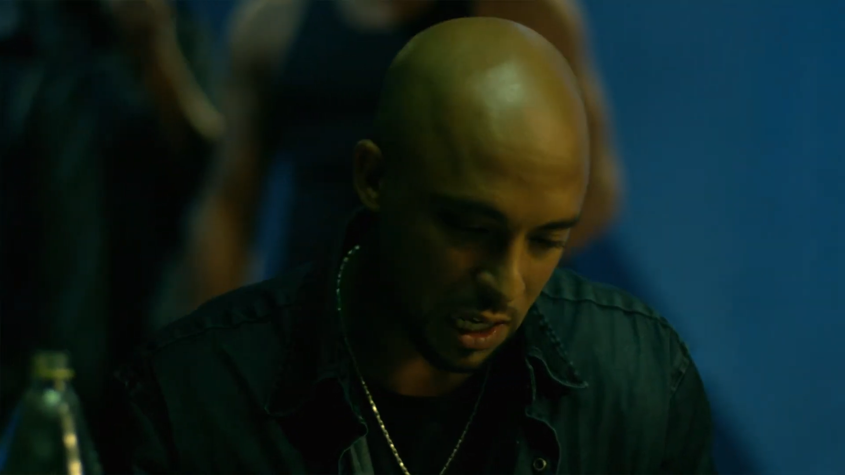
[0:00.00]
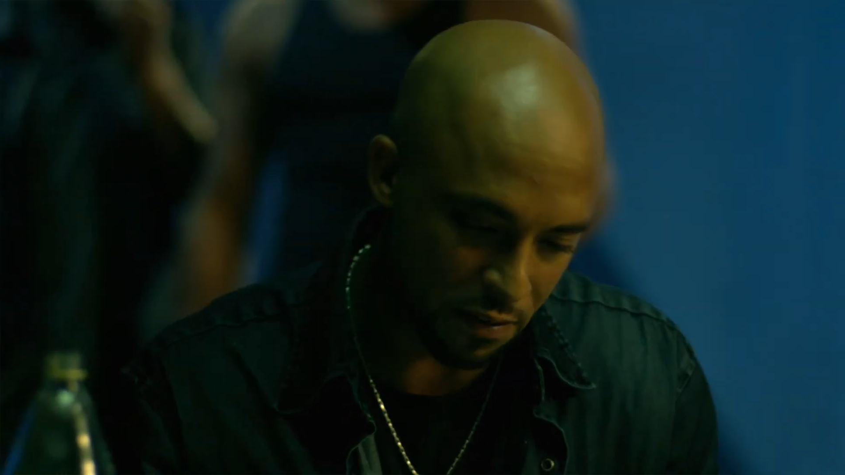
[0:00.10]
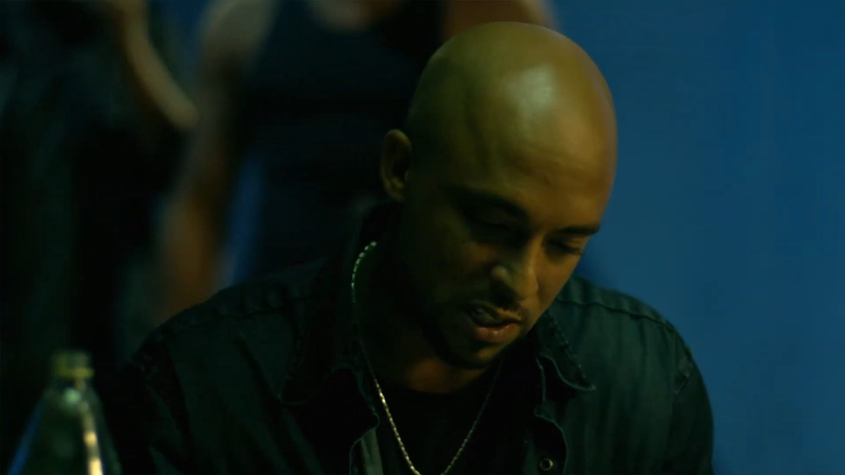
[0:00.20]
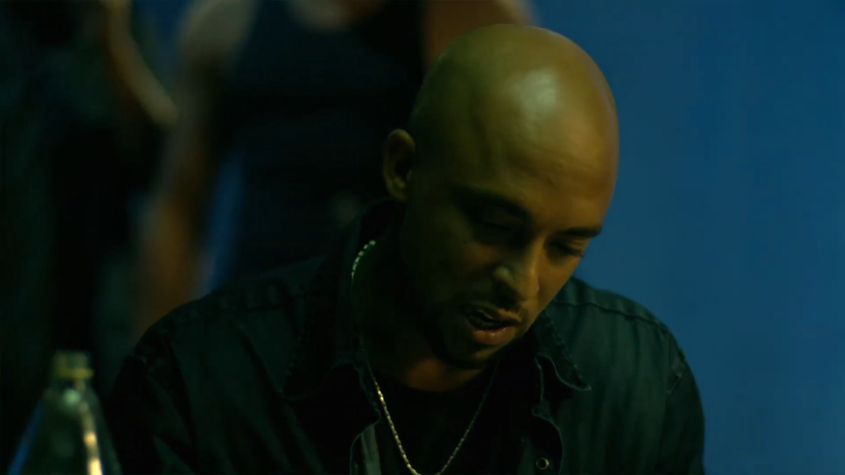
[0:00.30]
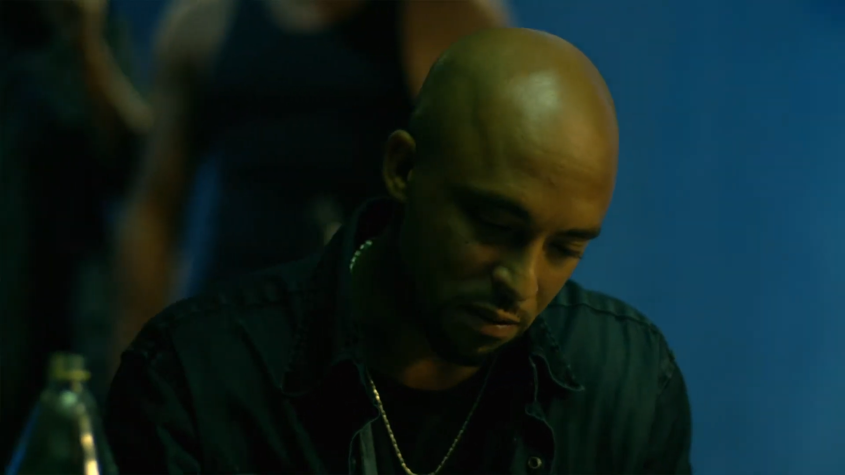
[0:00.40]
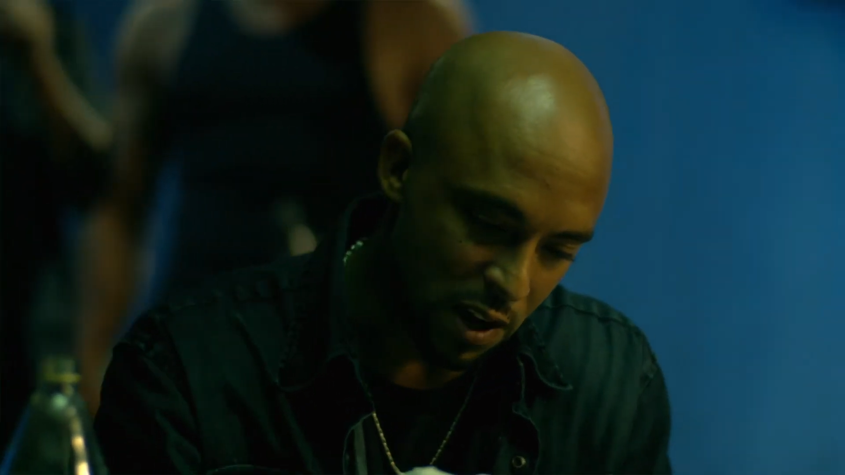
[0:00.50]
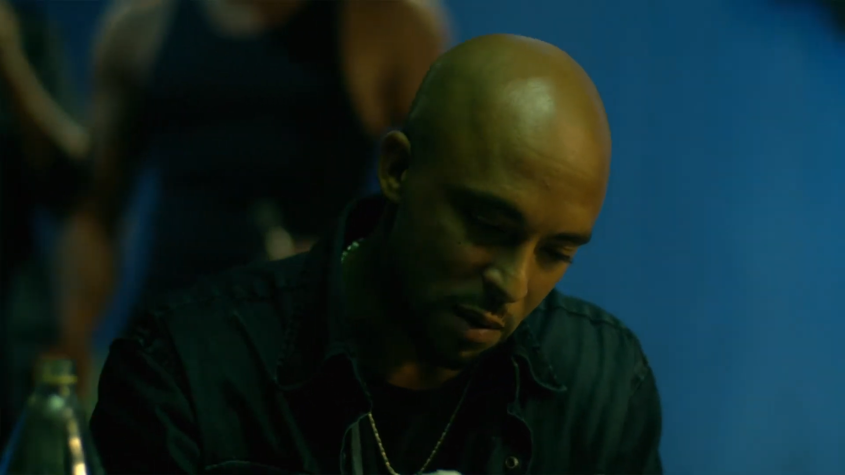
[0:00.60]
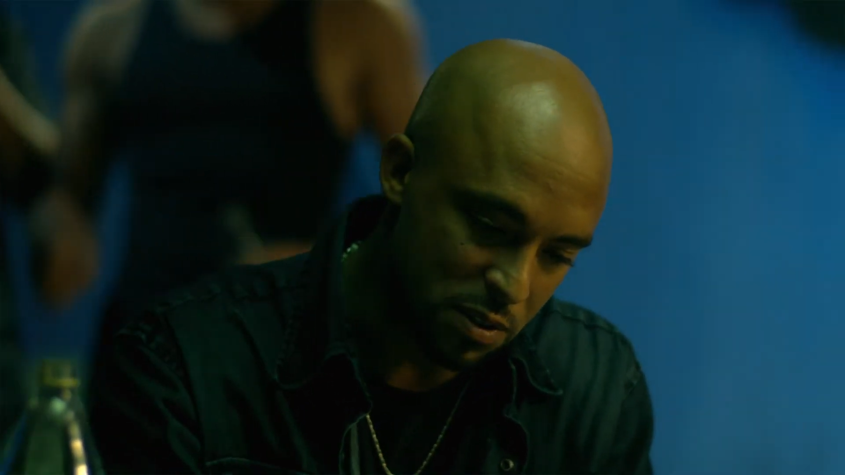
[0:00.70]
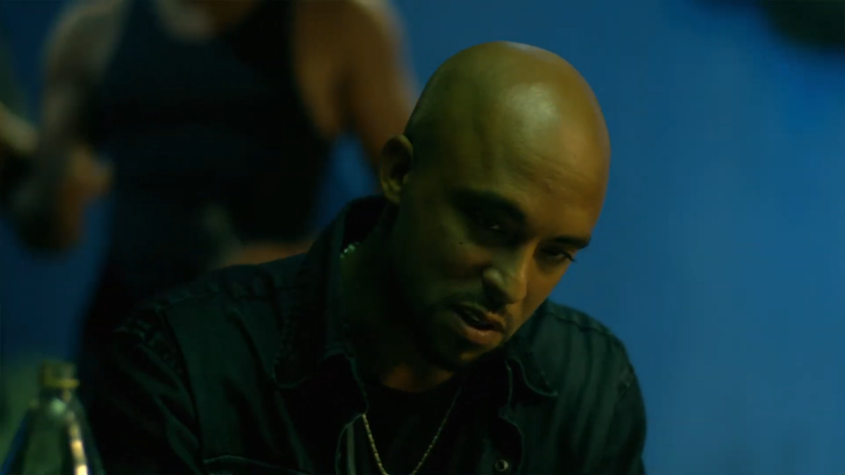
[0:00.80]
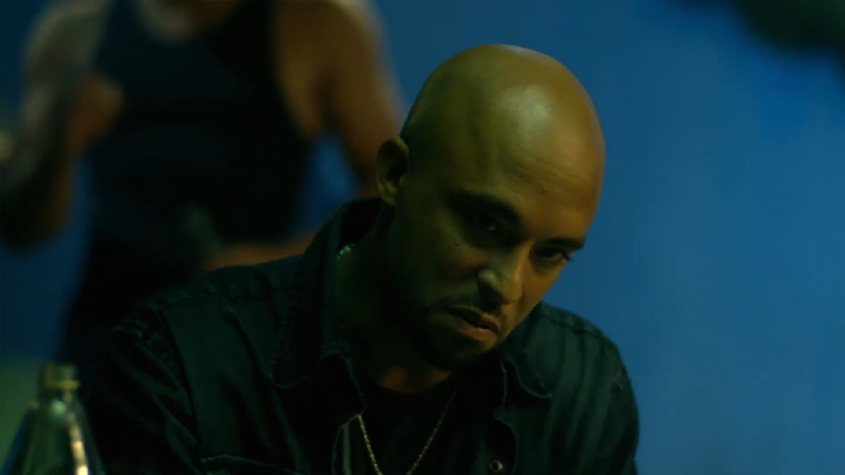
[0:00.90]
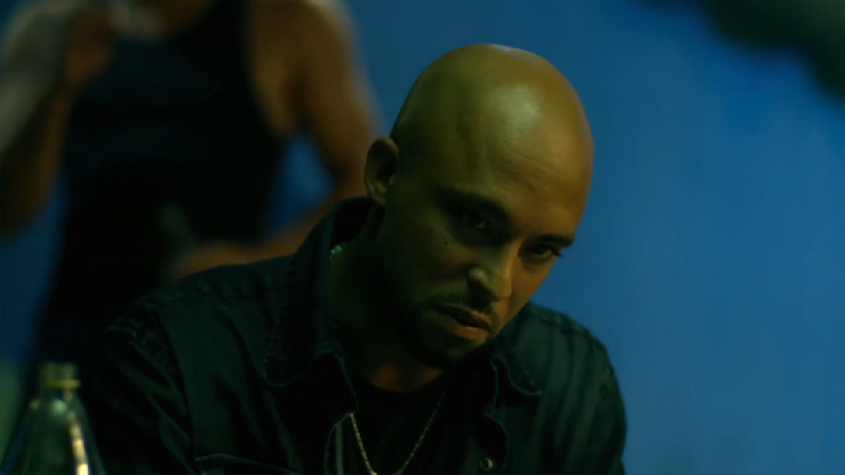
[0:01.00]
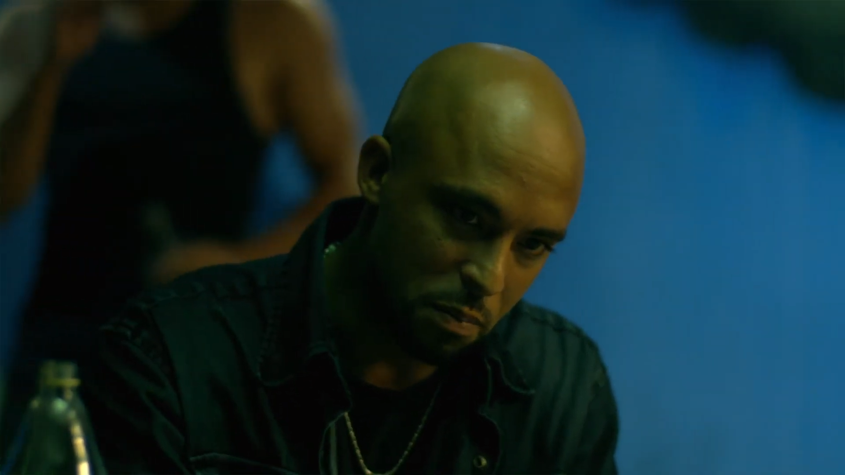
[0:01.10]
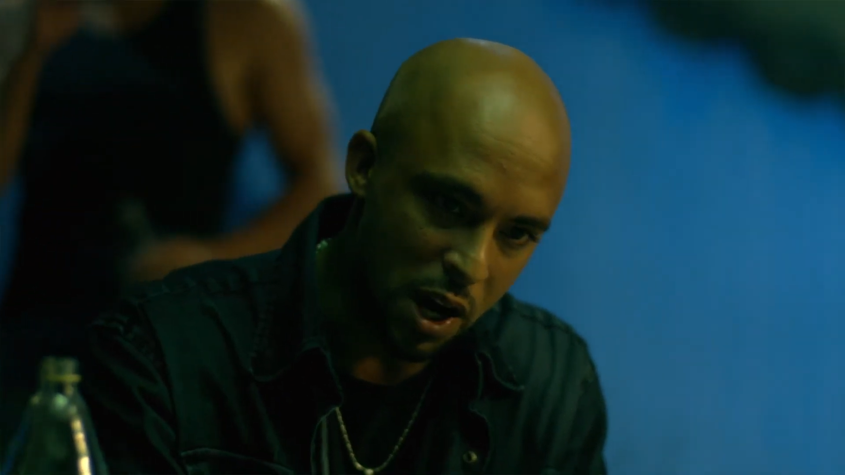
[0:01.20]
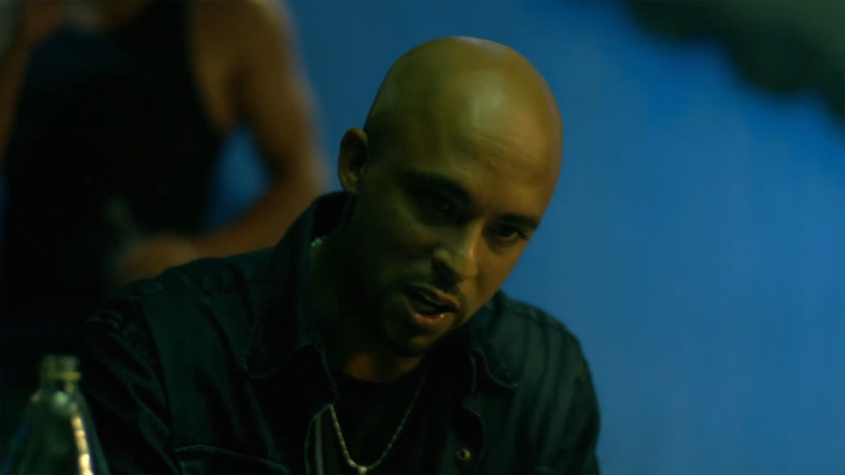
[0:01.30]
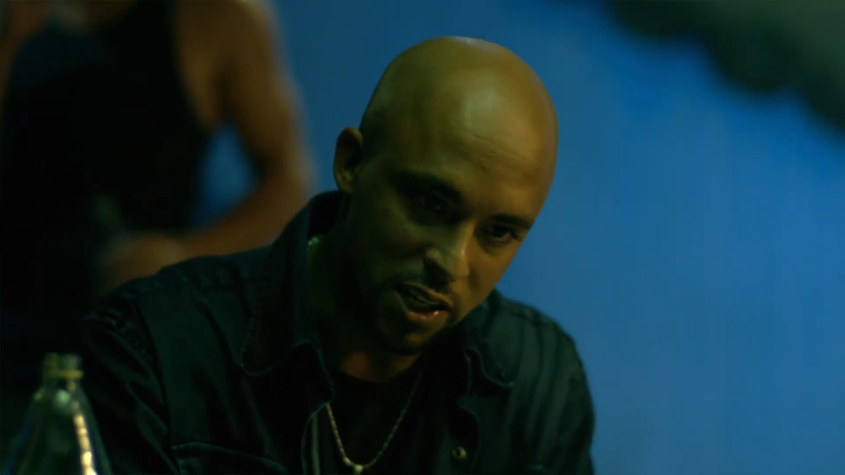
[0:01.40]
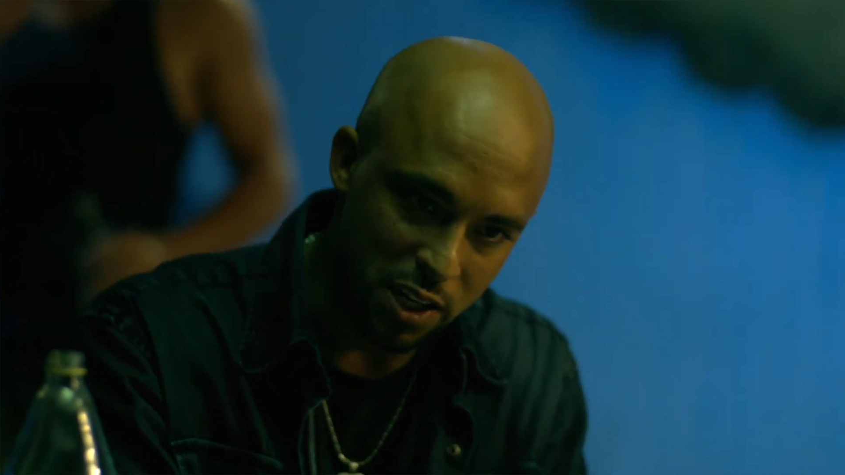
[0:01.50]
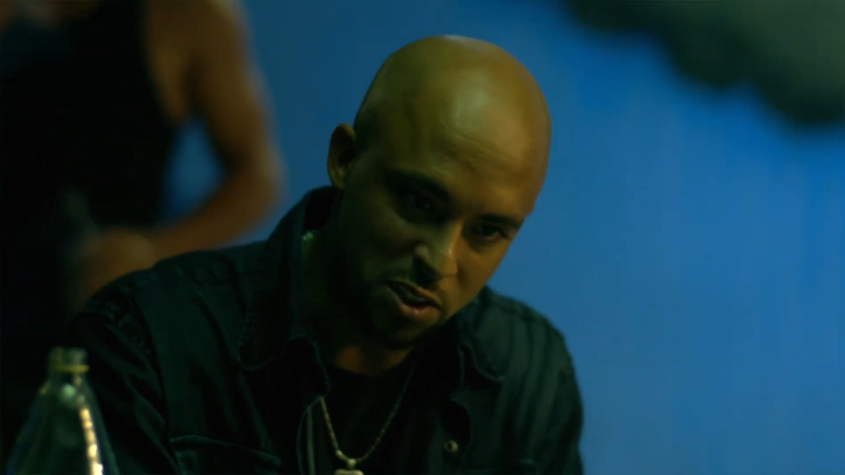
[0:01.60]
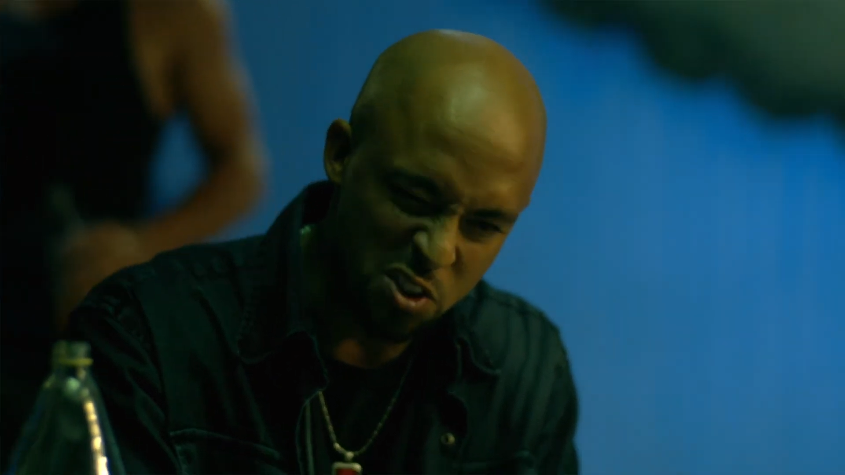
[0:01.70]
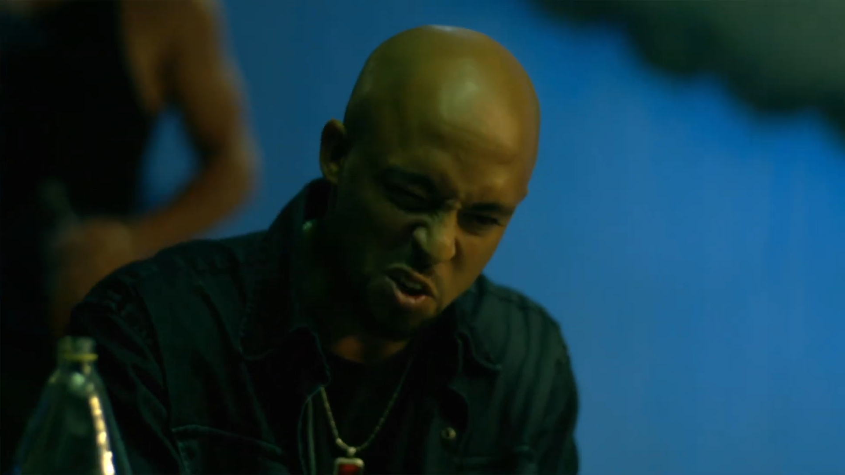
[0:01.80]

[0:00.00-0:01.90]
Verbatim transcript: give or take 5% for bonding agents.